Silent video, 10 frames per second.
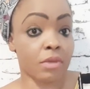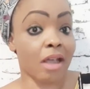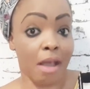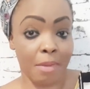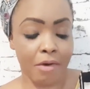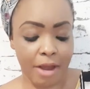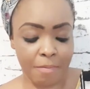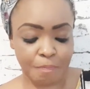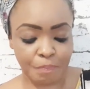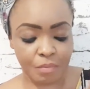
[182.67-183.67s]

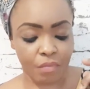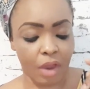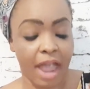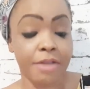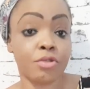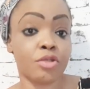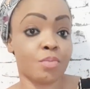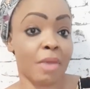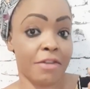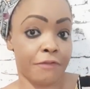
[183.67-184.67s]
camera, I
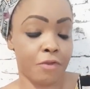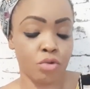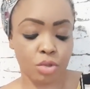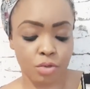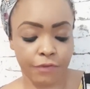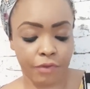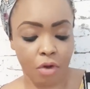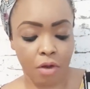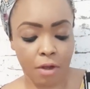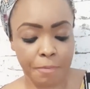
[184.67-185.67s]
used my phone to
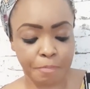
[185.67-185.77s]
vlog.